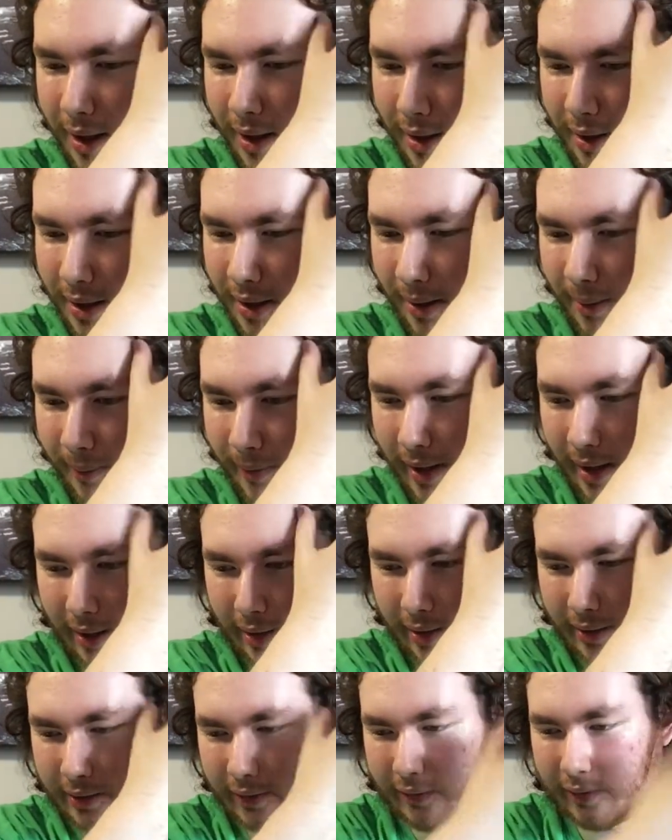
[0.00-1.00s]
him that
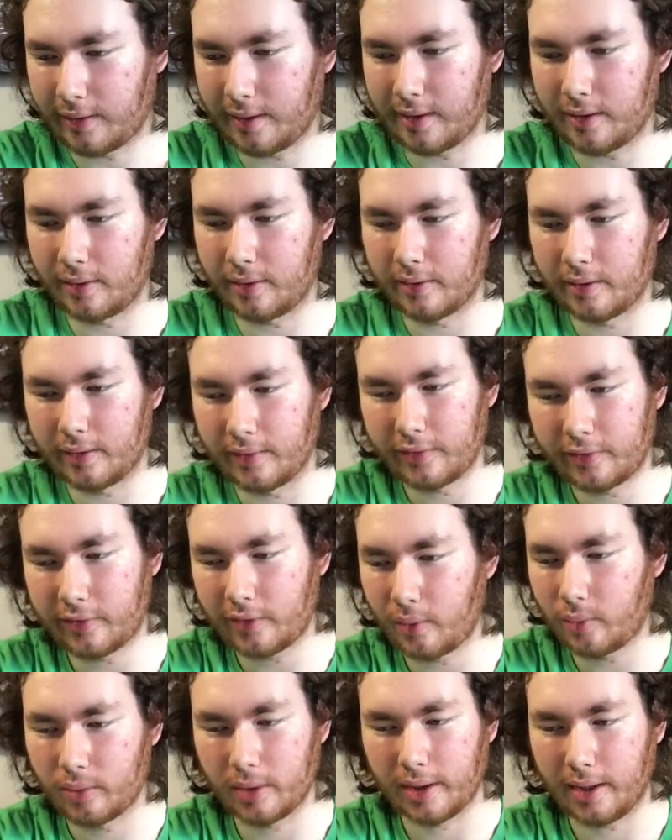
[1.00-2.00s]
I just think are just
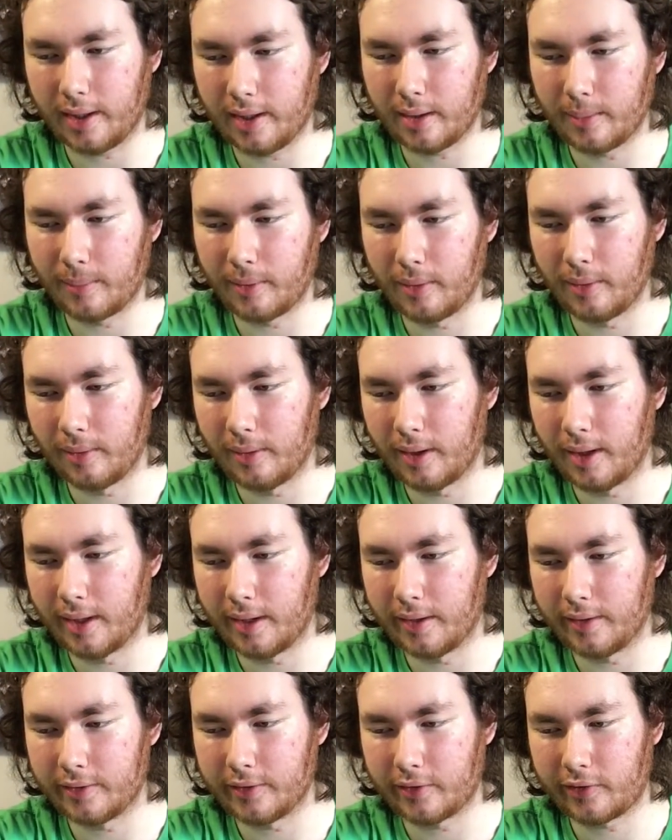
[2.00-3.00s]
so
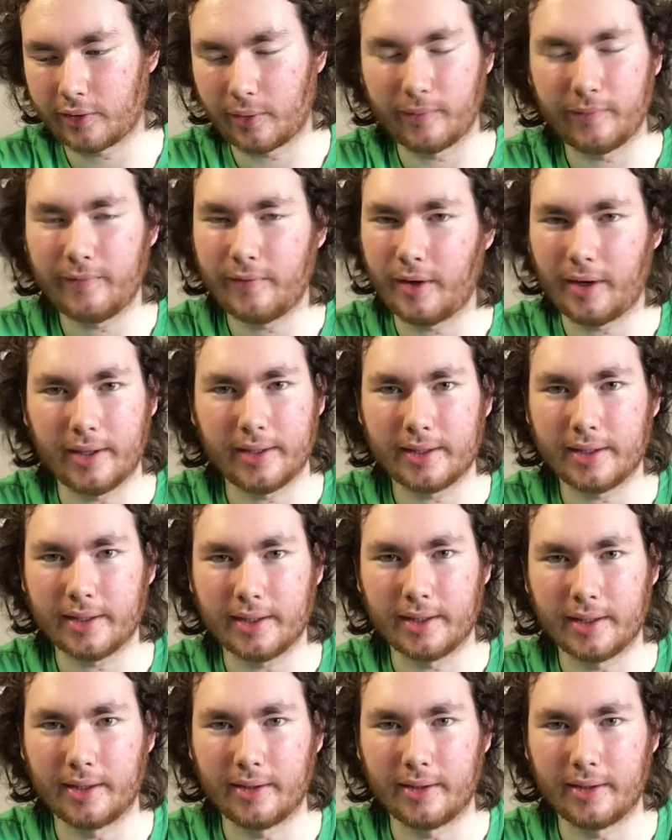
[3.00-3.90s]
relatable, just so fun,